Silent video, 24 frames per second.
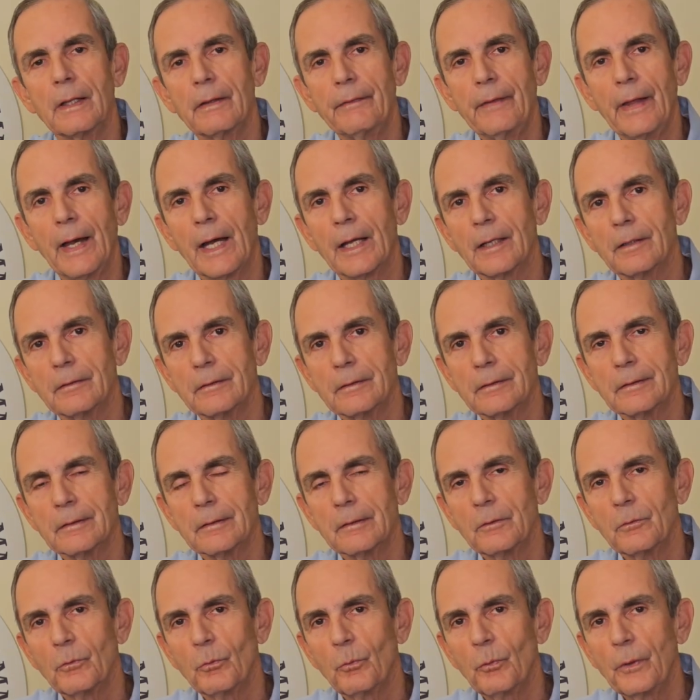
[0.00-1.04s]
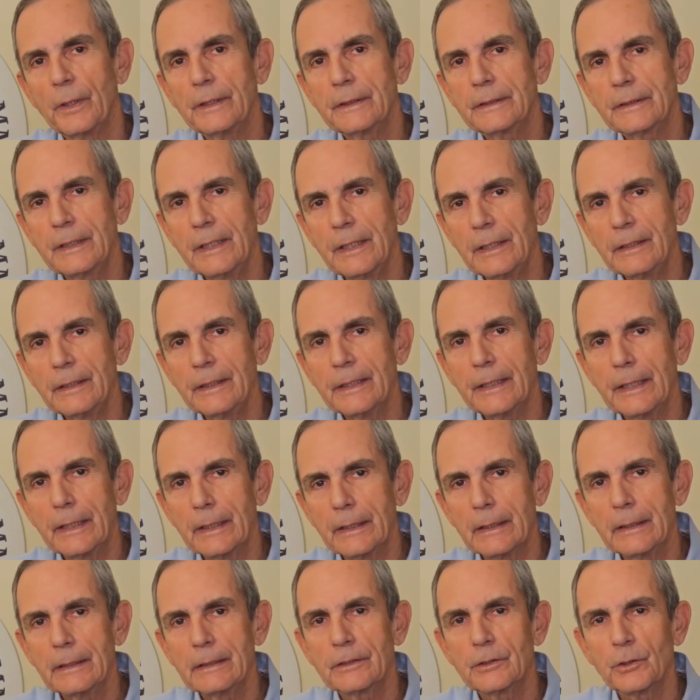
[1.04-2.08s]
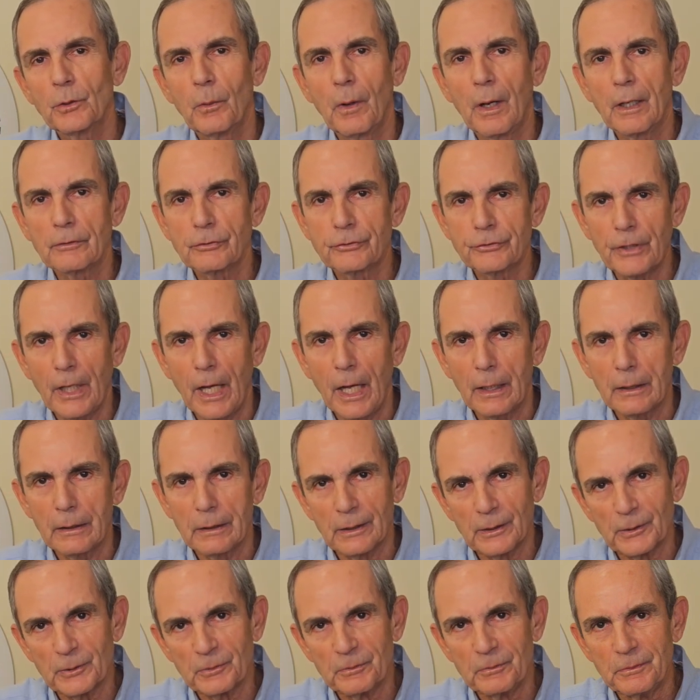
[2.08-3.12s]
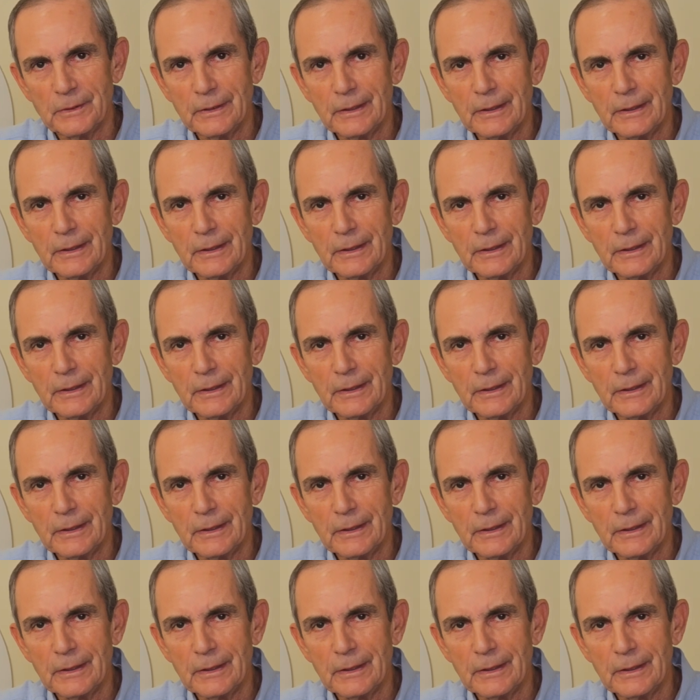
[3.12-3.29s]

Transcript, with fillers: that we tend to get into our silo.